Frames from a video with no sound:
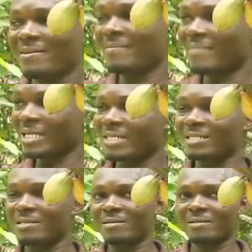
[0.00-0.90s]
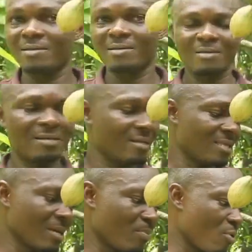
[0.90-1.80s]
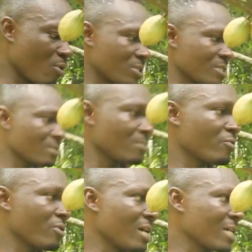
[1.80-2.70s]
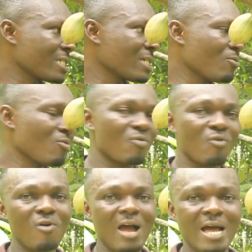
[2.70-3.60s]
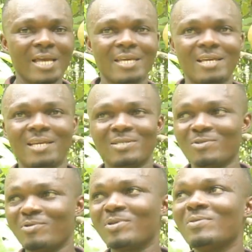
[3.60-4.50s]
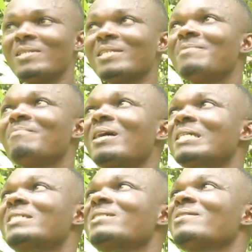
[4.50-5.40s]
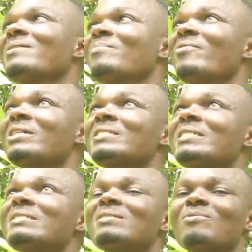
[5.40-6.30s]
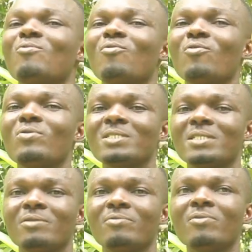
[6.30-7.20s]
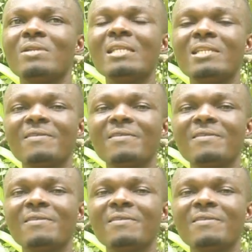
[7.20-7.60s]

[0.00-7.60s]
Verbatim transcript: -hmm. but the post production will go high. So we don't need much branches in cocoa tree. We only